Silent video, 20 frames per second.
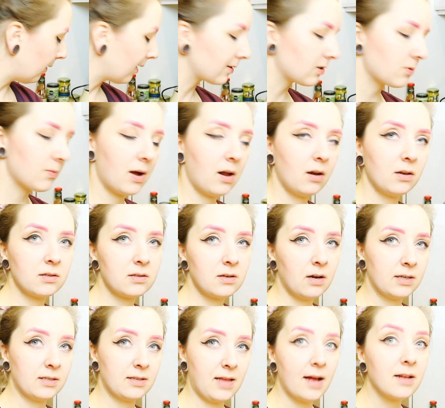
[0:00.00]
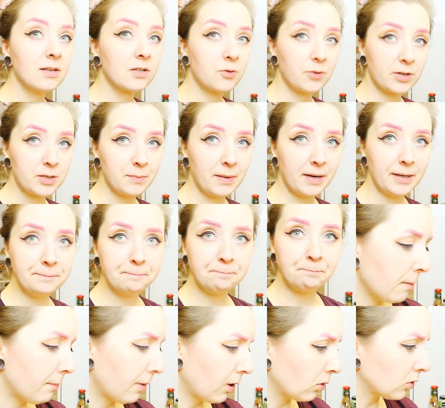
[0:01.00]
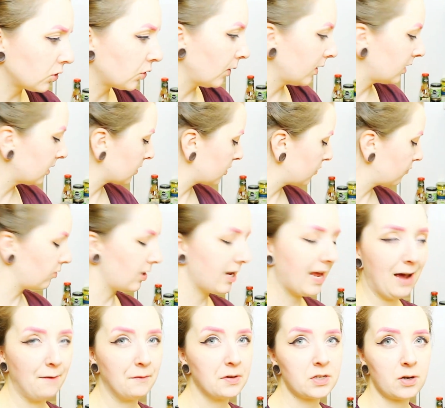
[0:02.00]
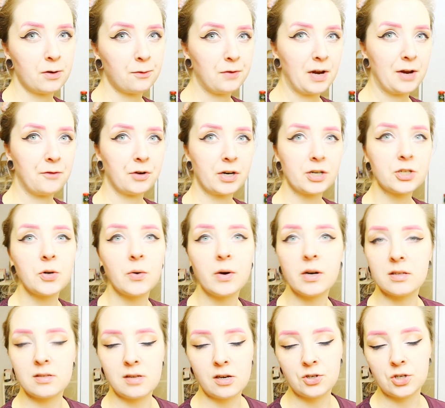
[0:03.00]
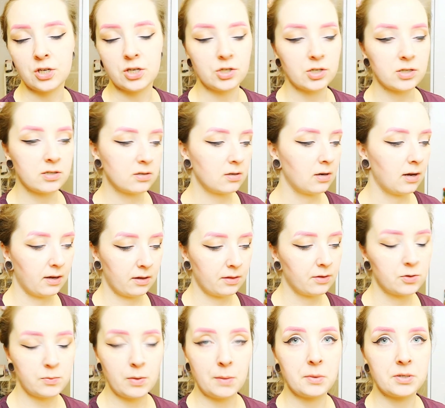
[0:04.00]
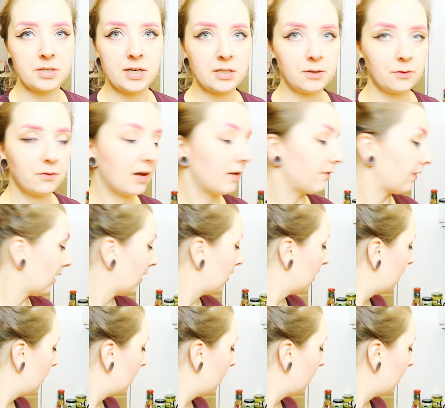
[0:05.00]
It works well. It's nice that it's crispy, but also it doesn't really have its own flavouring to it. It's literally just like the sweet potato flavour.